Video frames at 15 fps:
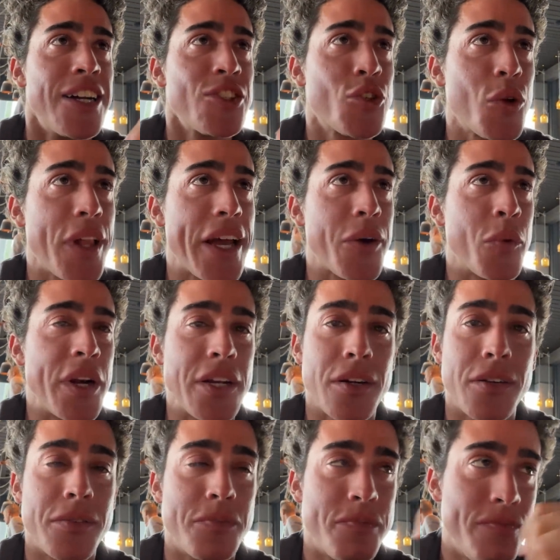So like when
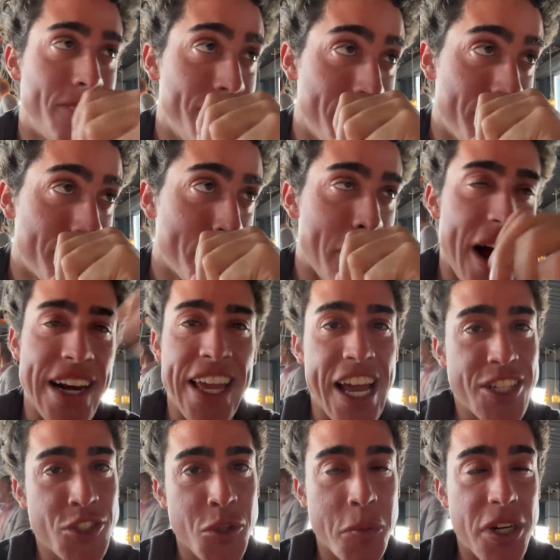your body
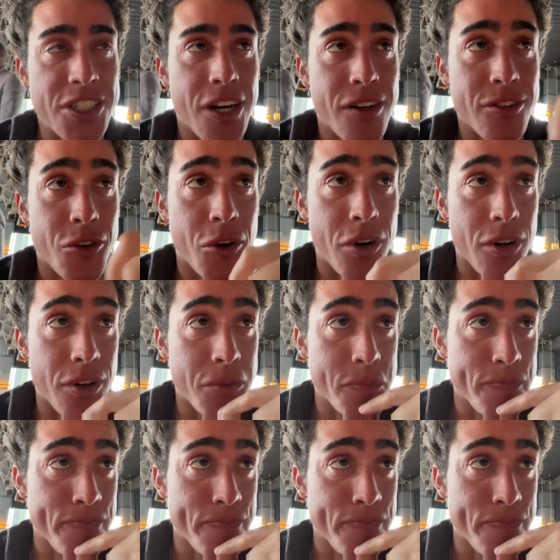has too much alcohol,